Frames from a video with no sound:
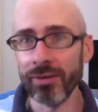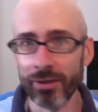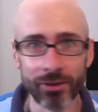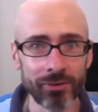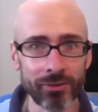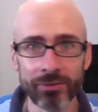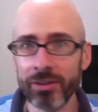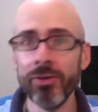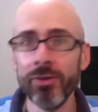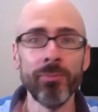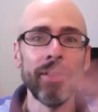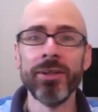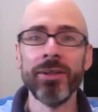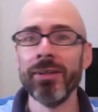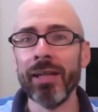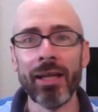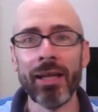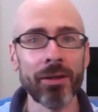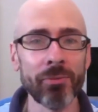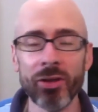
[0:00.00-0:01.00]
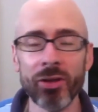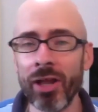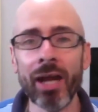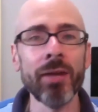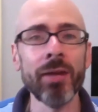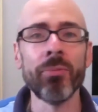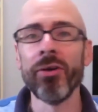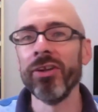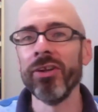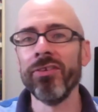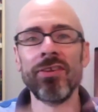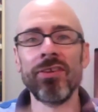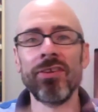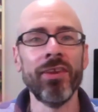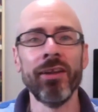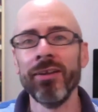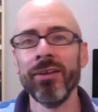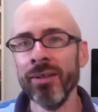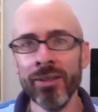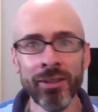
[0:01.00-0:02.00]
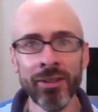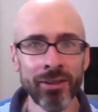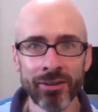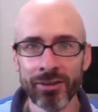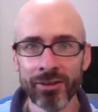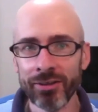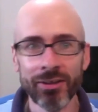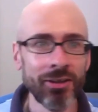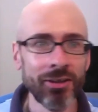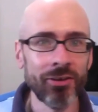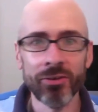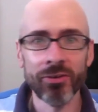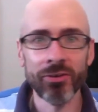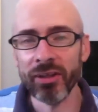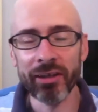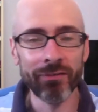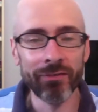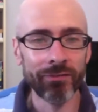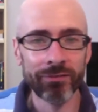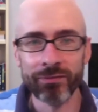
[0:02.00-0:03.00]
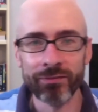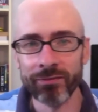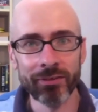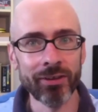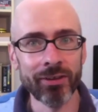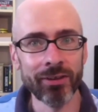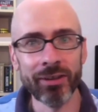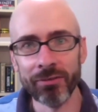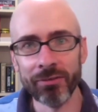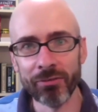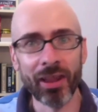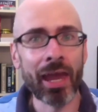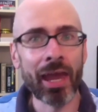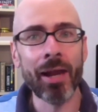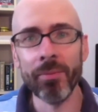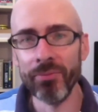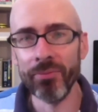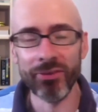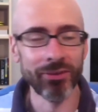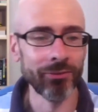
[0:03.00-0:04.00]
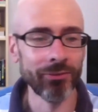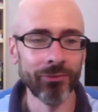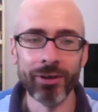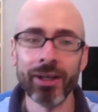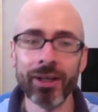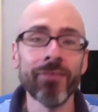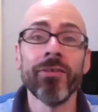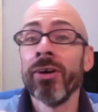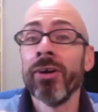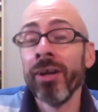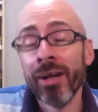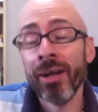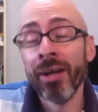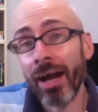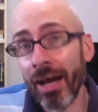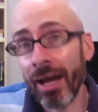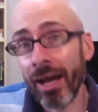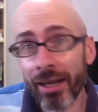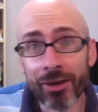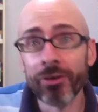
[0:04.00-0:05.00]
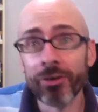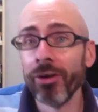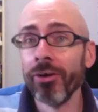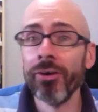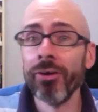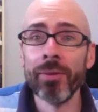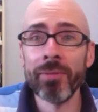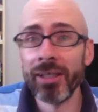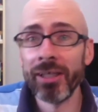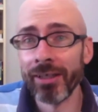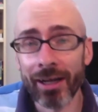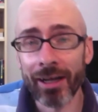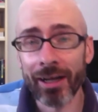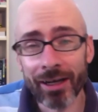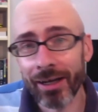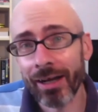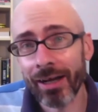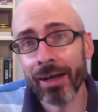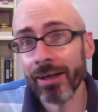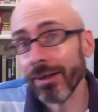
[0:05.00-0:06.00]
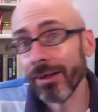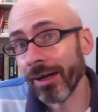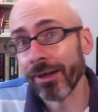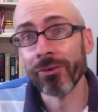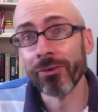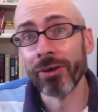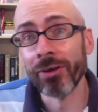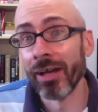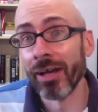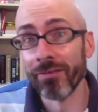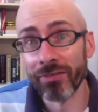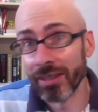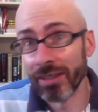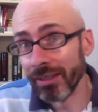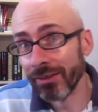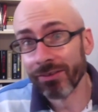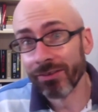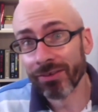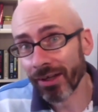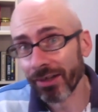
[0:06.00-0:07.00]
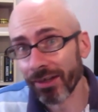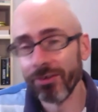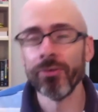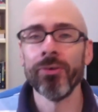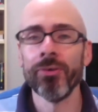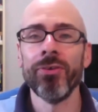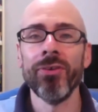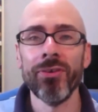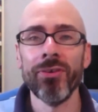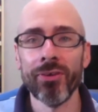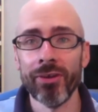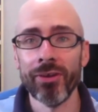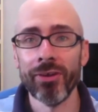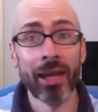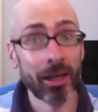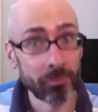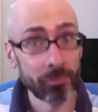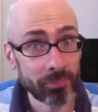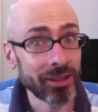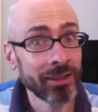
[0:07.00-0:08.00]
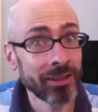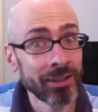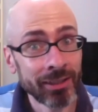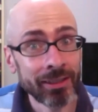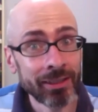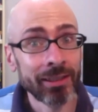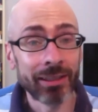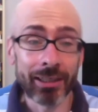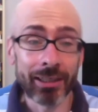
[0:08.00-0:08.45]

human-animal hybrids that, live in labs and whatever. I don't know. I mean, I don't have the inside sources on that, but